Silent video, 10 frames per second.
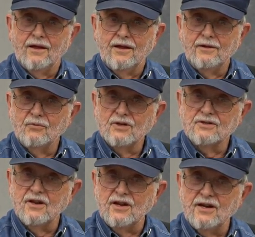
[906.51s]
It
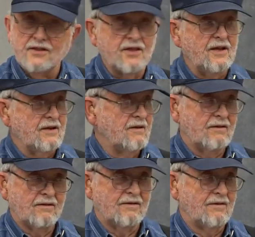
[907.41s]
wasn't anything
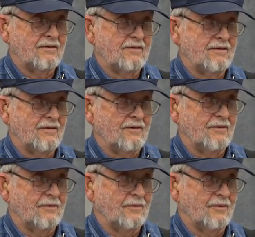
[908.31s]

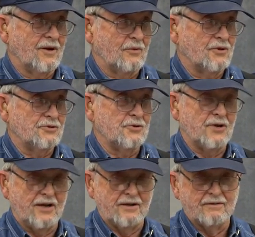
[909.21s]
like what you
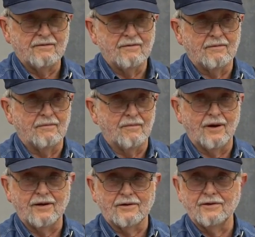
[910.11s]
had.
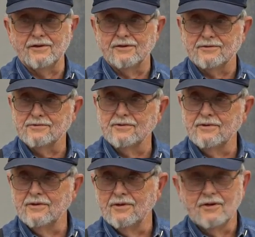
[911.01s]
My goodness.
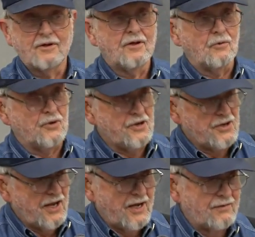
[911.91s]
We
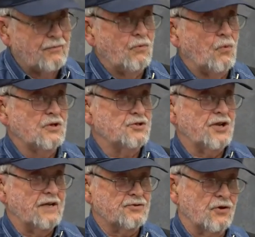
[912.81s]
did have one
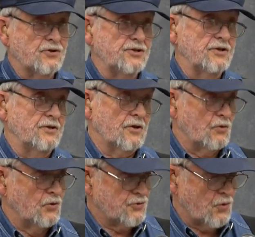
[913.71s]
staff sergeant at
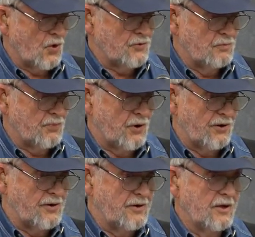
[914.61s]
the squadron
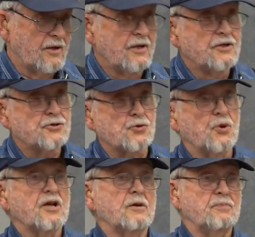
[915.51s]
party
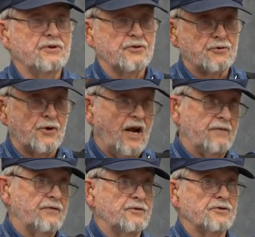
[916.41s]
swing up into the
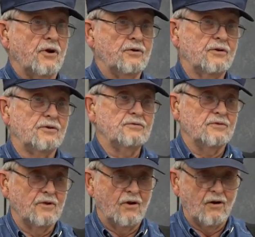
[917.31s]
rafters, hooting
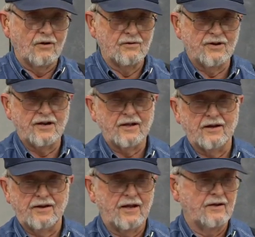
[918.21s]
and hollering, and then he
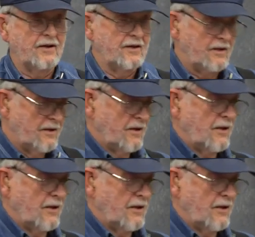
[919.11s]
got down and then he